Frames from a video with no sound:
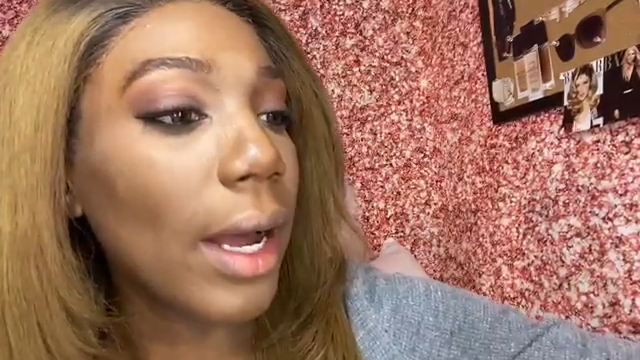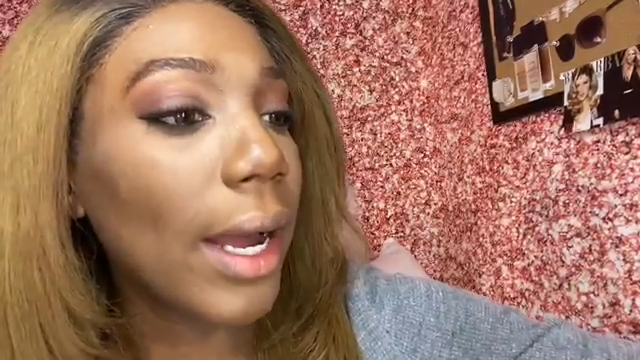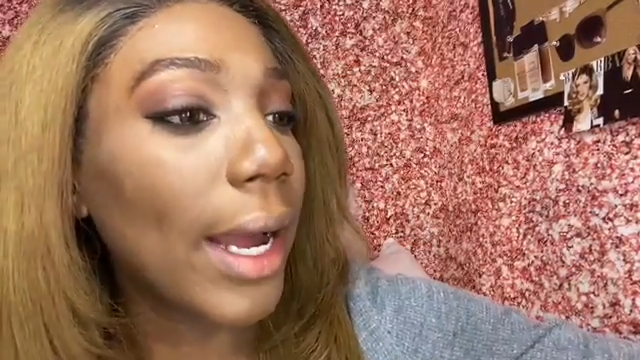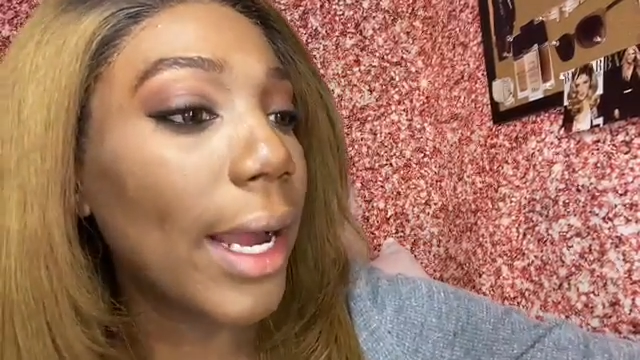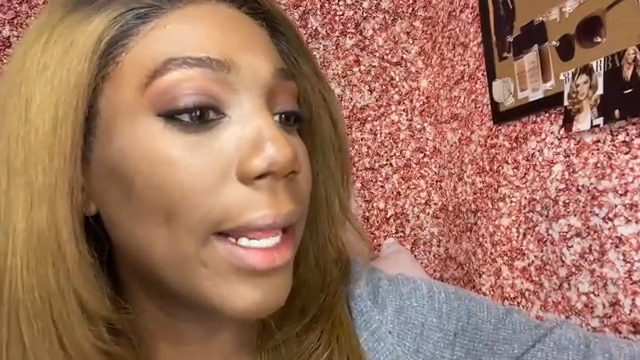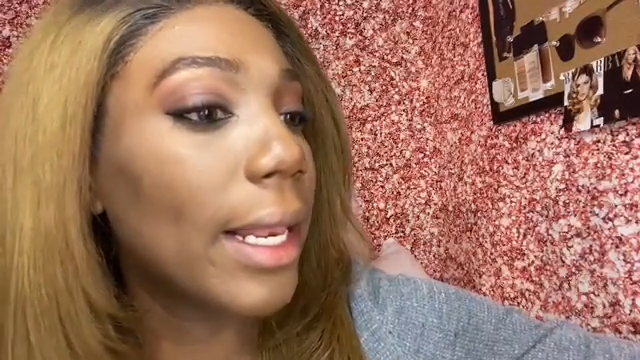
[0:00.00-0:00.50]

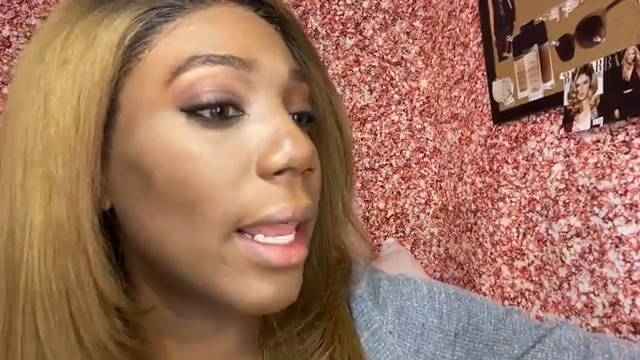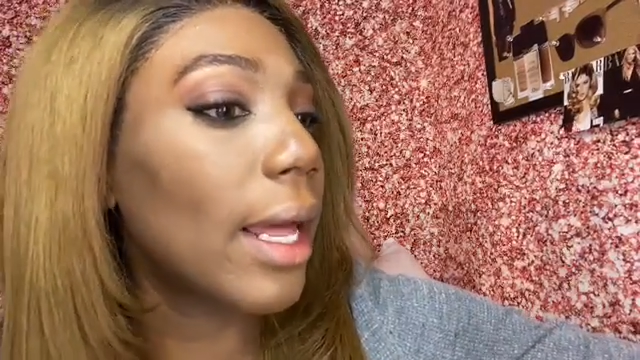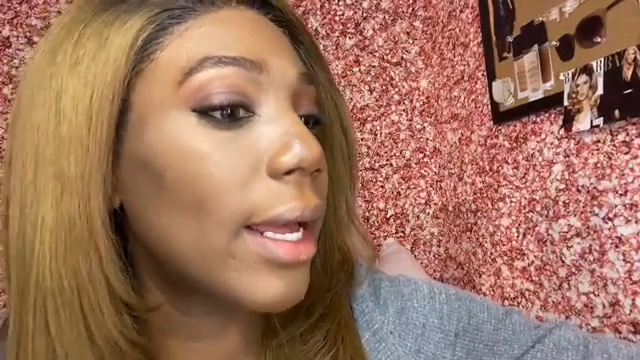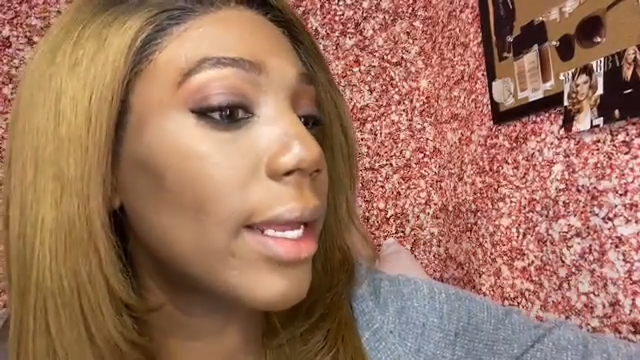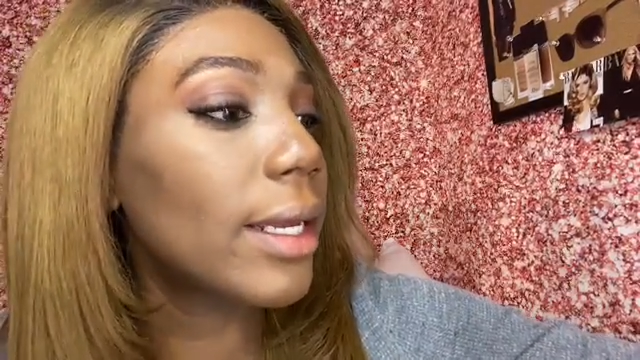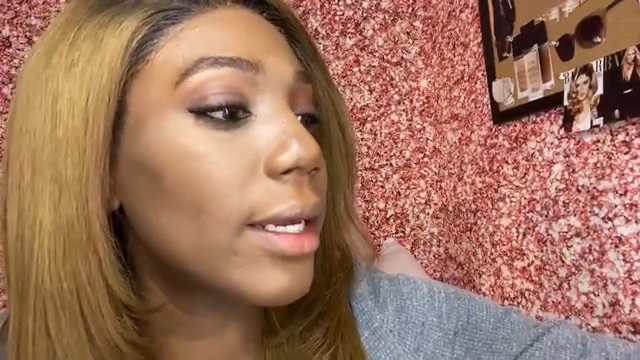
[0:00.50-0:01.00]

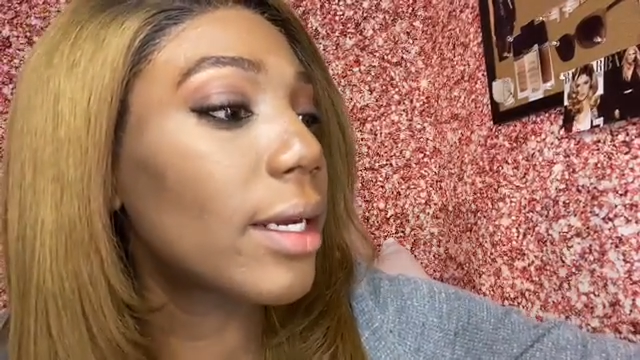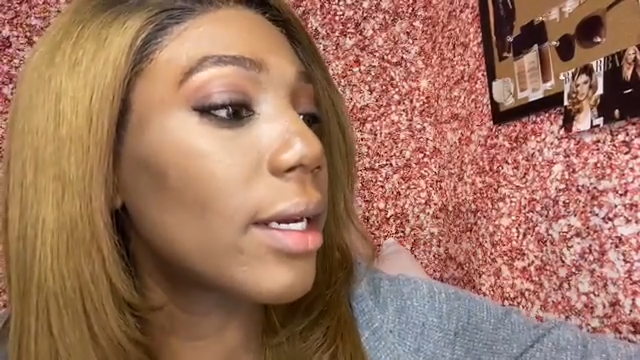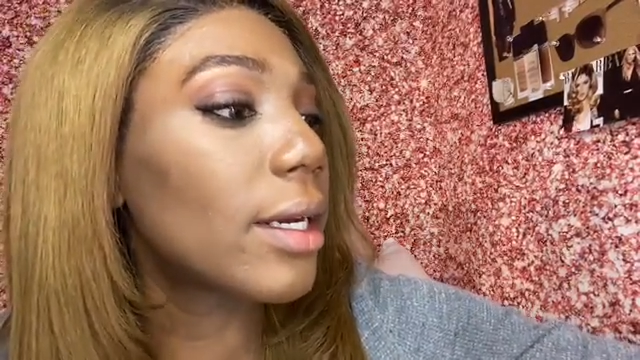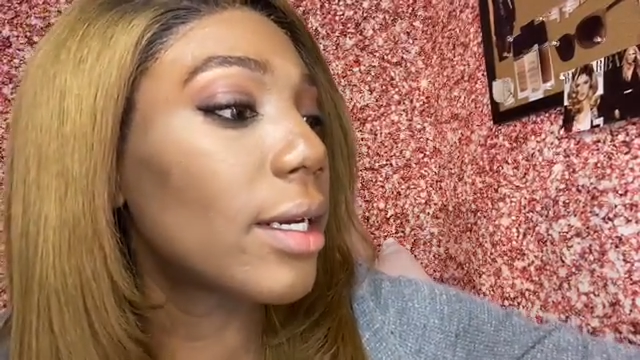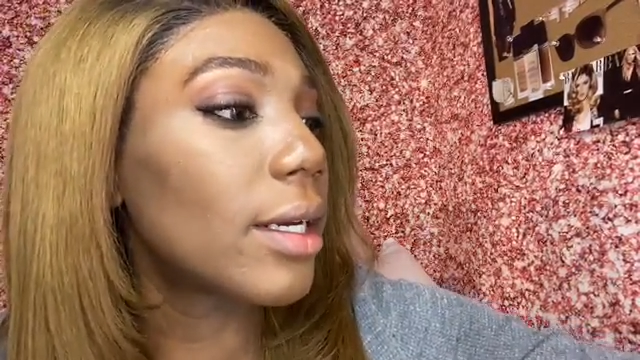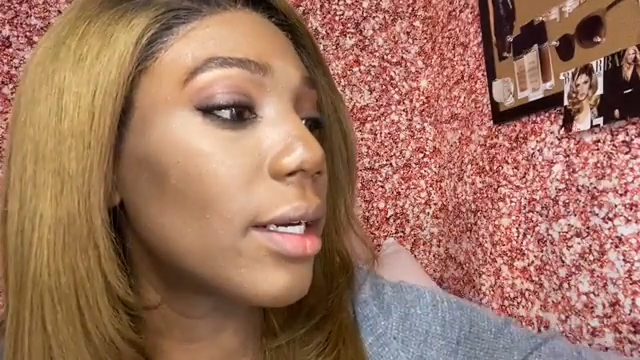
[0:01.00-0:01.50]
highlight,
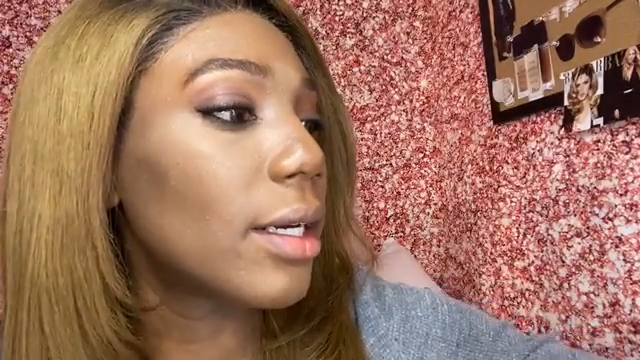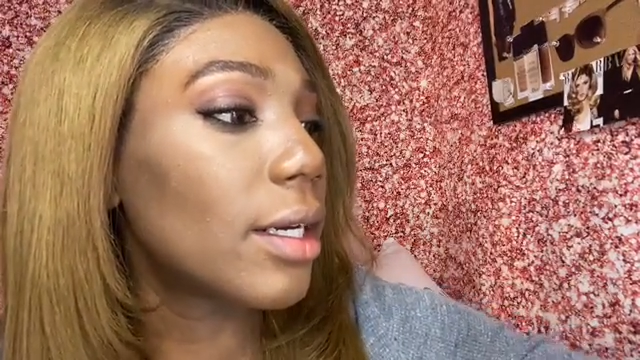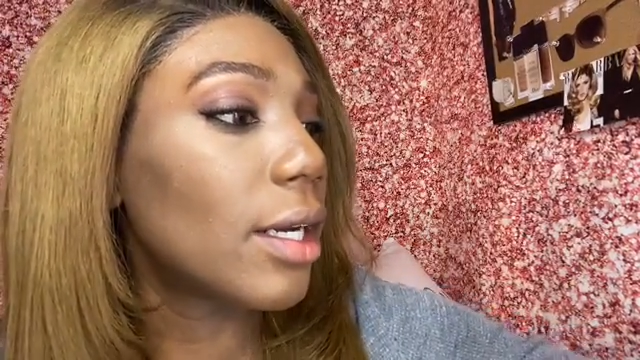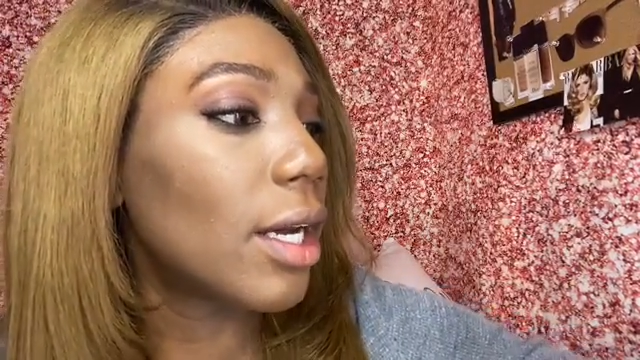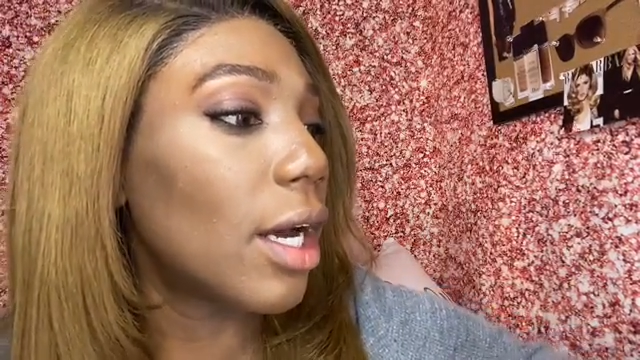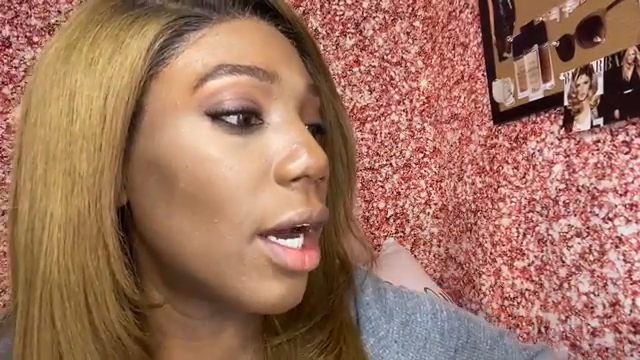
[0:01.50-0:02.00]

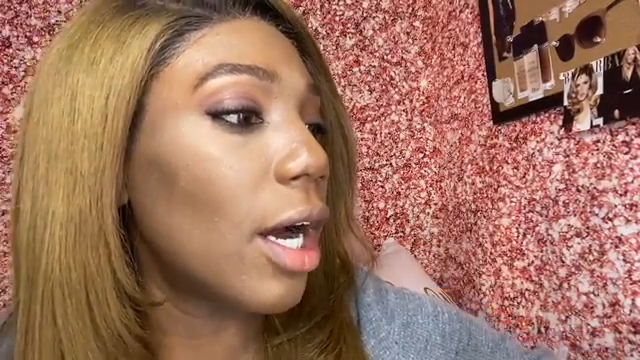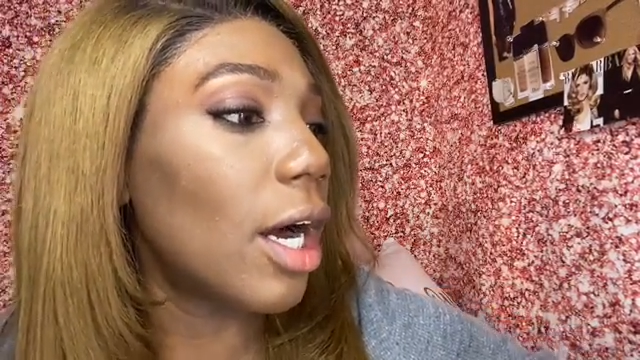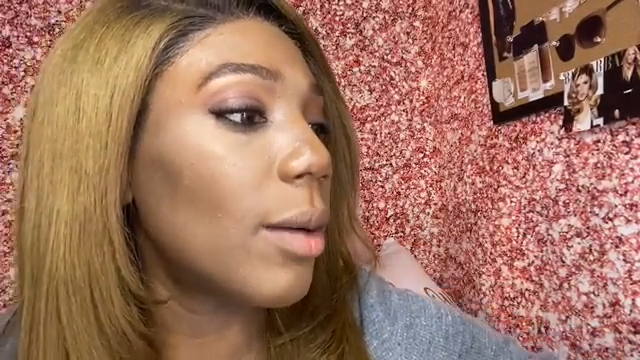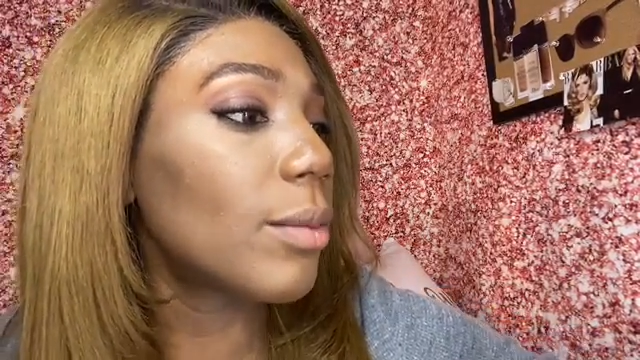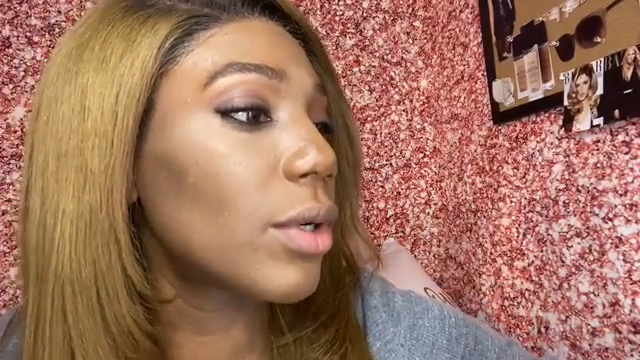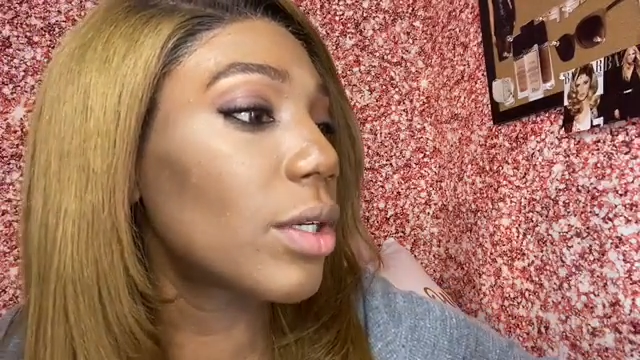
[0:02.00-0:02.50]

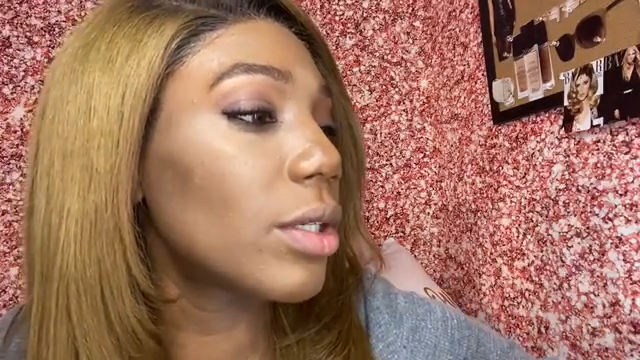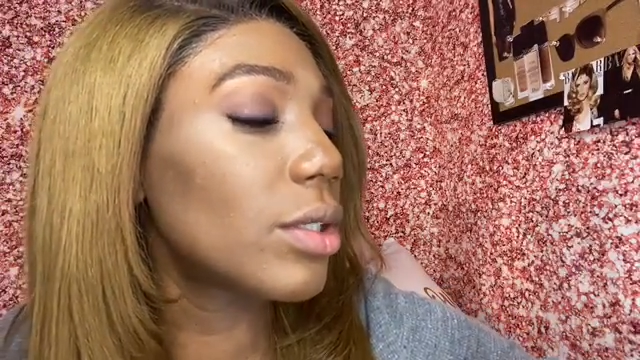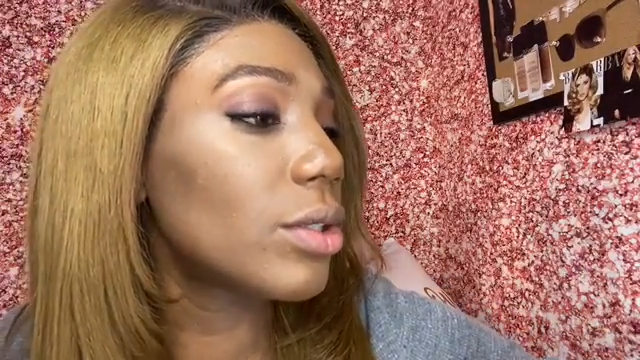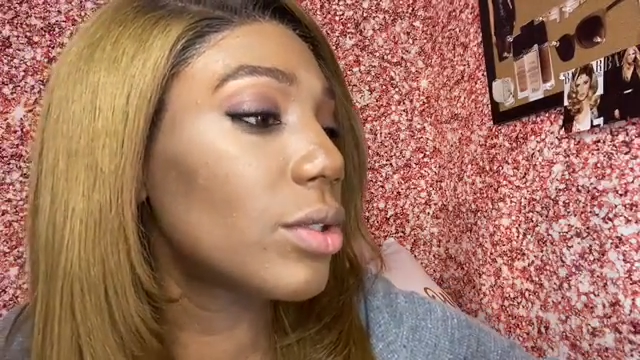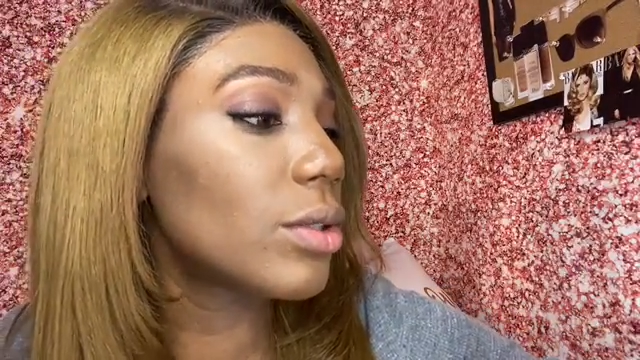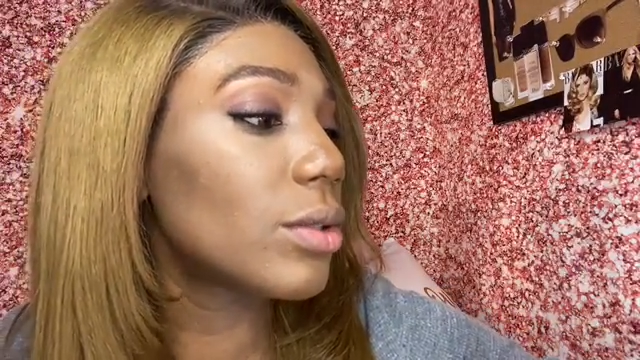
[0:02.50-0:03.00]
I'm
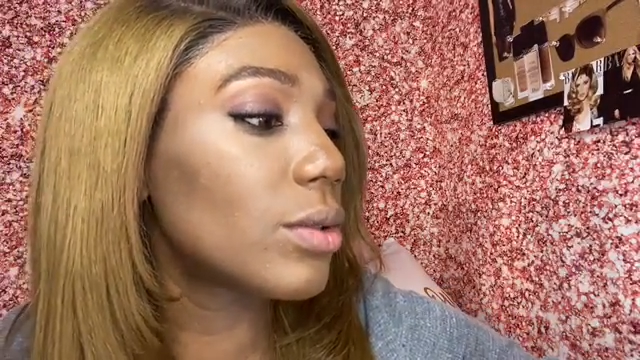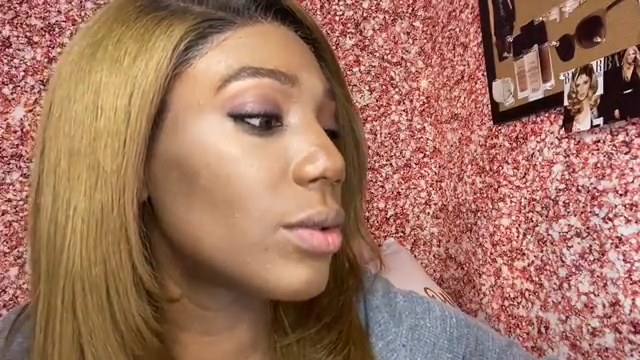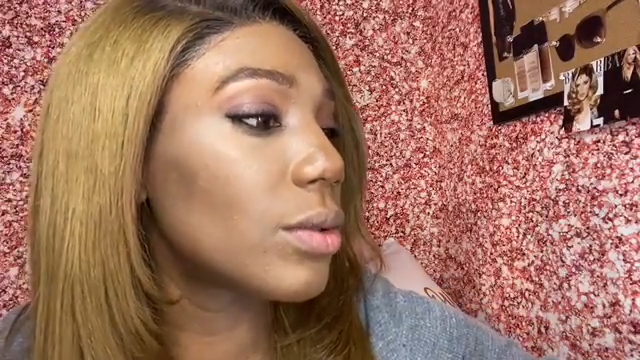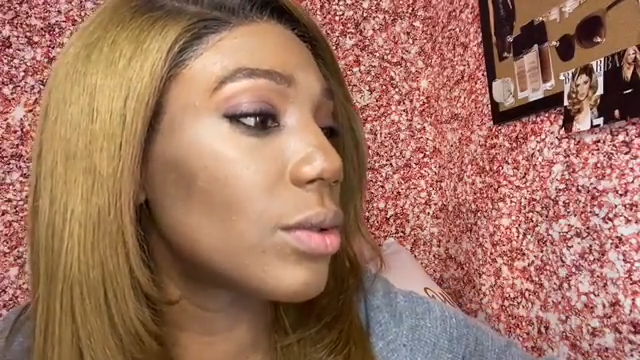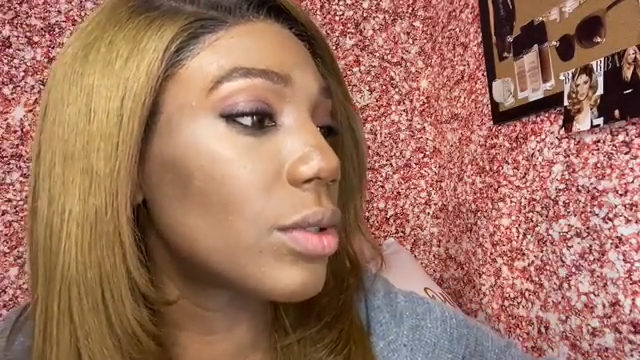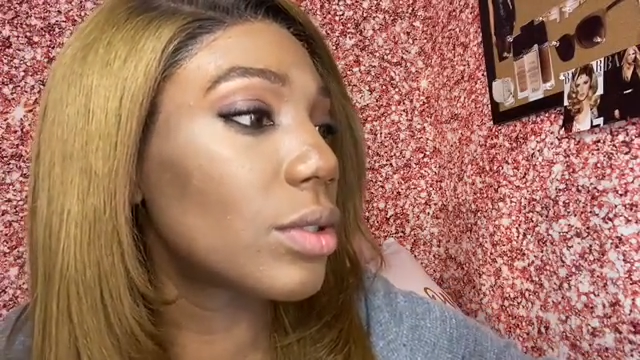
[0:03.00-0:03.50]
gonna
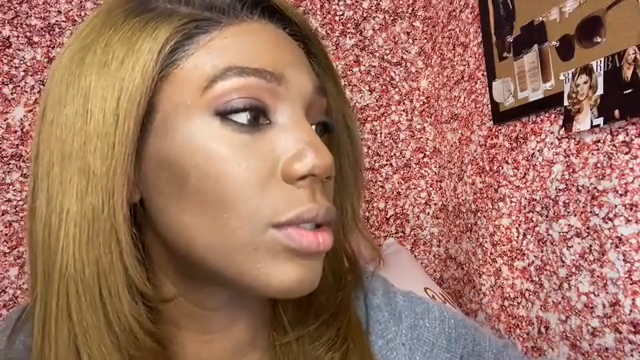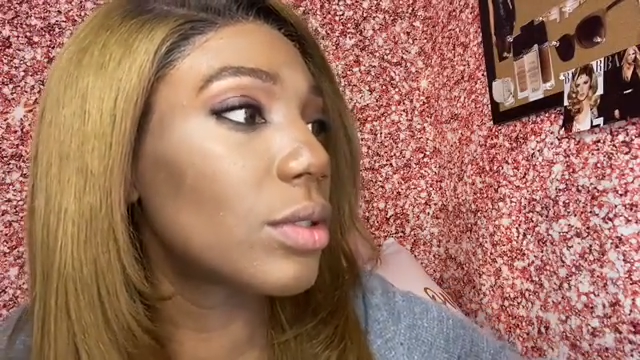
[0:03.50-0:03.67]
use.